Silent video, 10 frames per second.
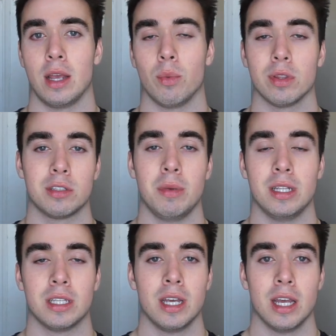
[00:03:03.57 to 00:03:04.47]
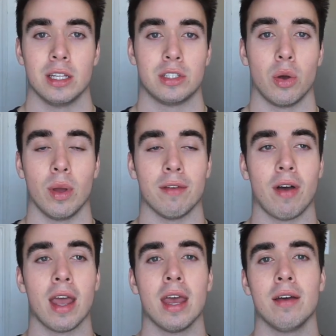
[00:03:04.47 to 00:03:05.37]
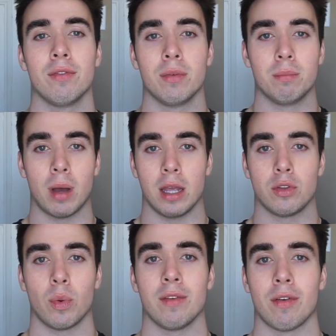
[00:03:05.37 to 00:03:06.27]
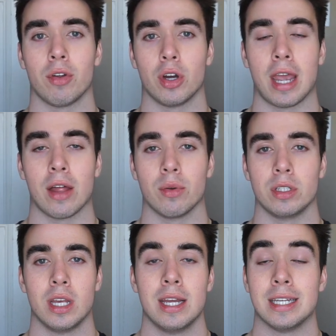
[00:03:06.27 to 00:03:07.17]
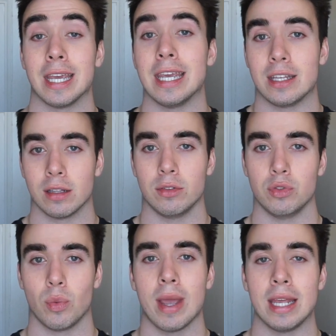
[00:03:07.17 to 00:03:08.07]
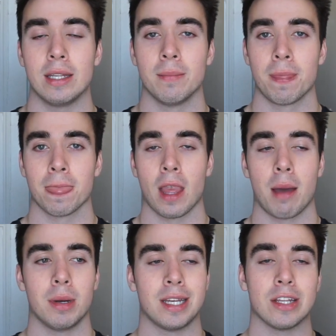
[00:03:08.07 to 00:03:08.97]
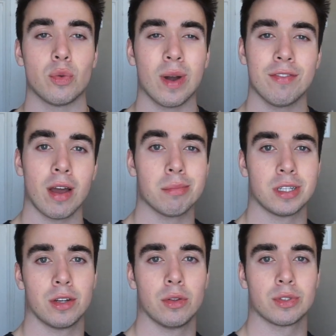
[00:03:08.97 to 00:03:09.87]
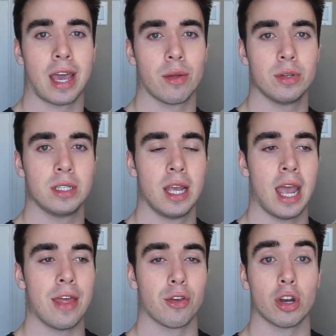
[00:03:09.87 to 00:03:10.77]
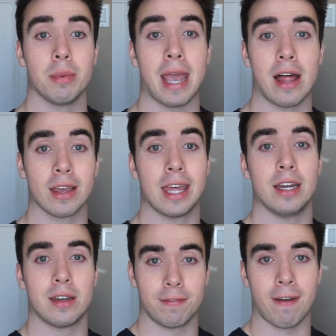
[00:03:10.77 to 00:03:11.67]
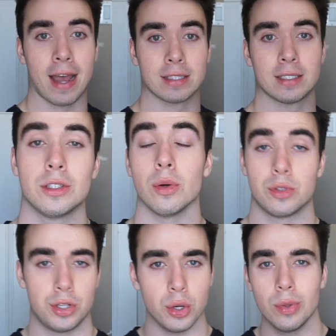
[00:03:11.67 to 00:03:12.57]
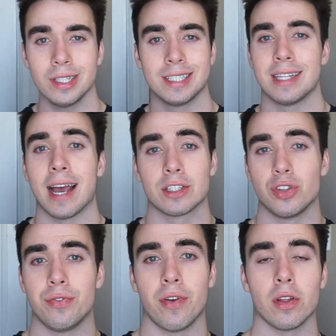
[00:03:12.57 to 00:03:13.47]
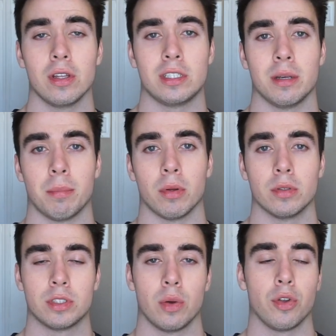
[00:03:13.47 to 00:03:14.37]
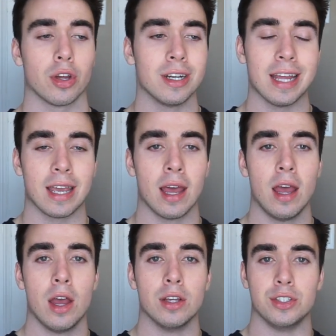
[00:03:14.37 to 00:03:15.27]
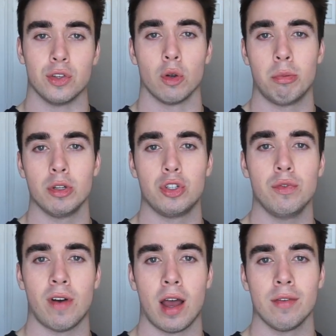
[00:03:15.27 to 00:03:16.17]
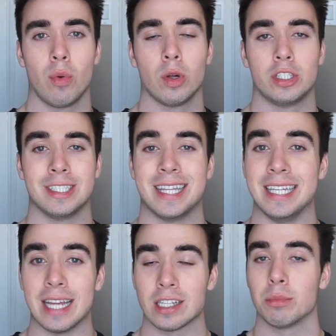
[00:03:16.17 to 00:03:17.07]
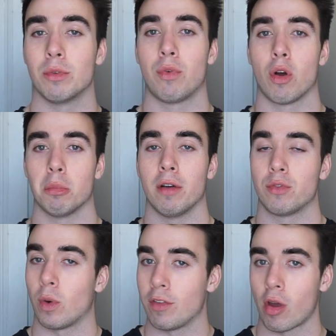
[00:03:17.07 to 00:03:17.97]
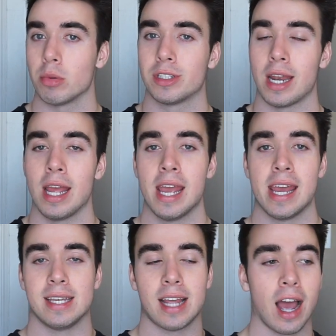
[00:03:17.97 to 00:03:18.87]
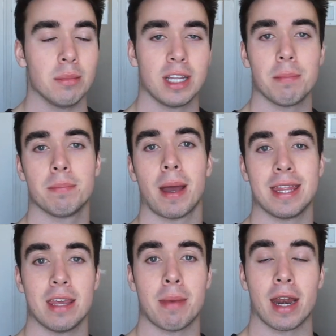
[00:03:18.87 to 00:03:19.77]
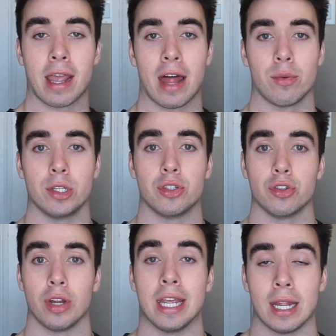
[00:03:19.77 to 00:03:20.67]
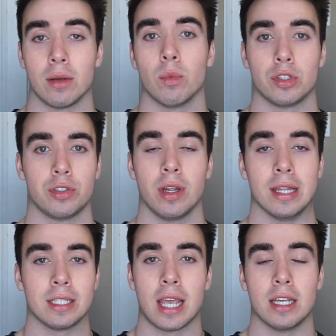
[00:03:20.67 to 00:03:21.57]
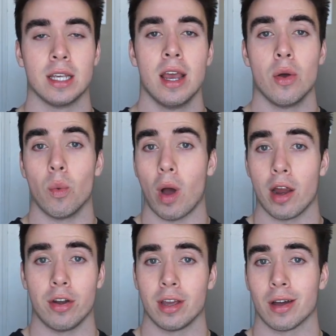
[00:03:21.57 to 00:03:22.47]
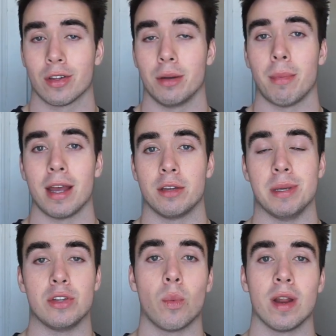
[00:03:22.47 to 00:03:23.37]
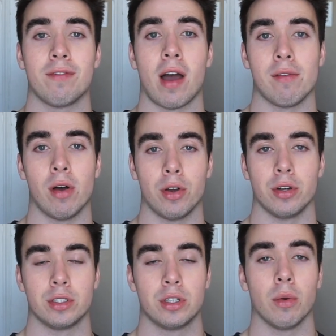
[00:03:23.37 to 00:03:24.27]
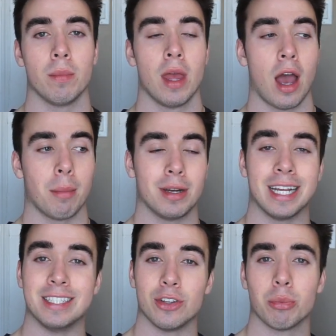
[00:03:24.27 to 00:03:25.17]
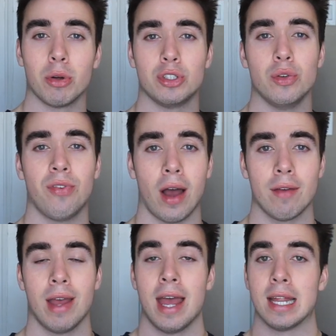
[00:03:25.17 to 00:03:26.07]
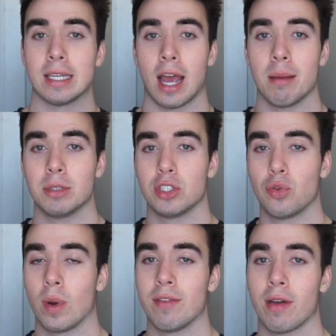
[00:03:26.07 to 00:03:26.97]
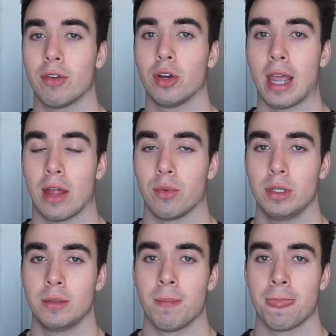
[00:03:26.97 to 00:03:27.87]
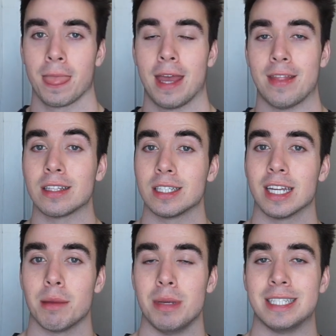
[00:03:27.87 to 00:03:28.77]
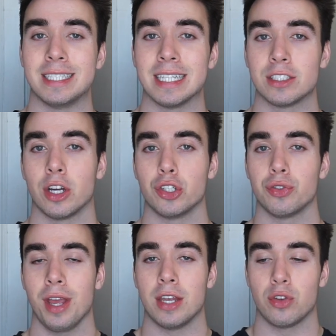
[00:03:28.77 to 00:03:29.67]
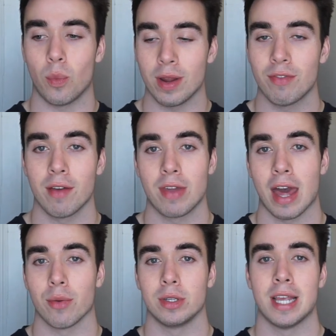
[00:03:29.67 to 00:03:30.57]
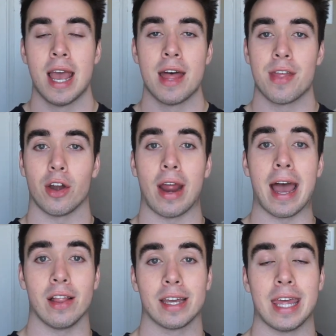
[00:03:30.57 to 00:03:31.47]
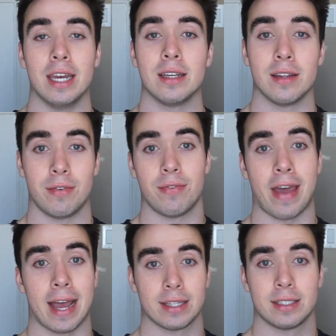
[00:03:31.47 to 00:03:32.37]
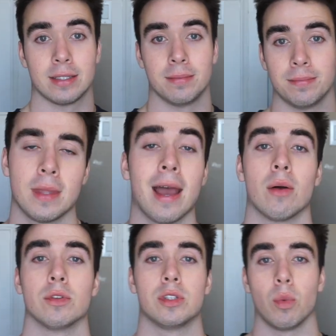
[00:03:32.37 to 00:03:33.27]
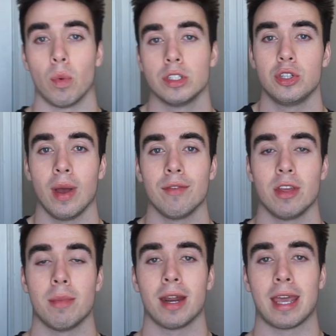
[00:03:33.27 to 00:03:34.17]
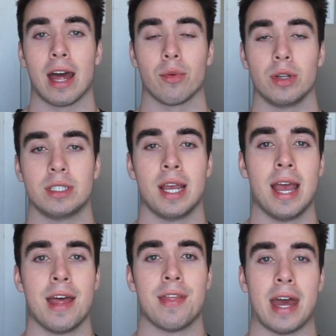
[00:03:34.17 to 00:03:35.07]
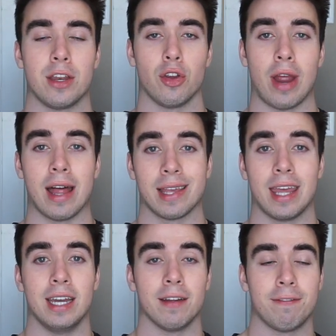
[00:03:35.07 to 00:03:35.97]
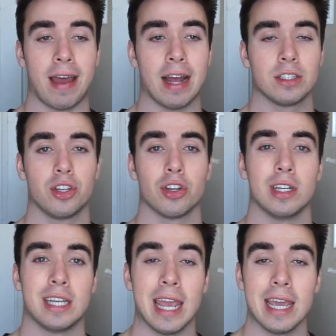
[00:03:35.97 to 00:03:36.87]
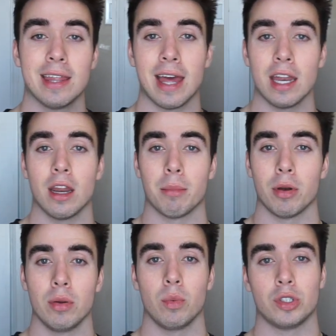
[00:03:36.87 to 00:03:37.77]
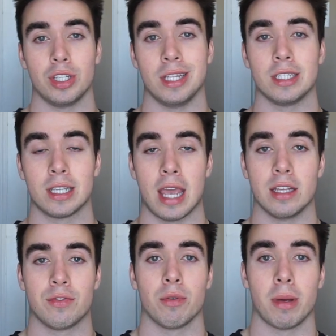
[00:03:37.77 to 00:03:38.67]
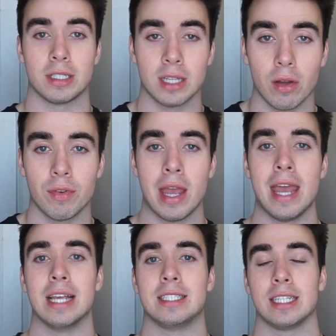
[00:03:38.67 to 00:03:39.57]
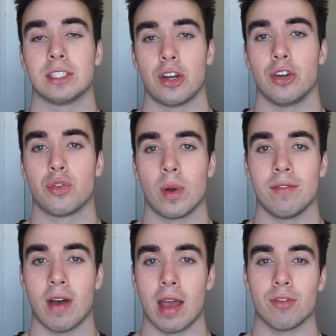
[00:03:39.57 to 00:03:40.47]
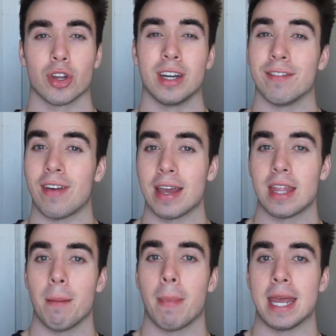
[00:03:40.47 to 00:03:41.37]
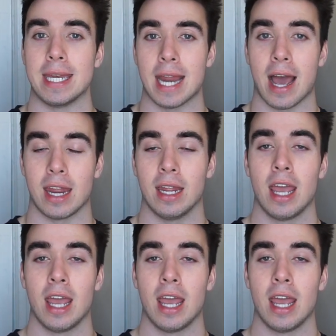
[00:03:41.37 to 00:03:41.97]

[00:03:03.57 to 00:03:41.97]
And what this means is, so if I have my 2,500 calories to eat to lose weight, I'm gonna take 25% of those calories and they're gonna be allocated to fats. So to do this, it's actually fairly simple. So you're gonna take 0.25, which is the decimal form of 25%, and times that by the amount of calories you're eating, which in this case, I already calculated mine to be 2,500. So I'm gonna take 0.25 times 2,500 calories, and that's gonna give me 625 calories that are allocated to fats. Now, so once you have the amount of calories that you're allocating to fats, you're gonna take that number, which in this case for myself is 625, you're gonna divide that by 9.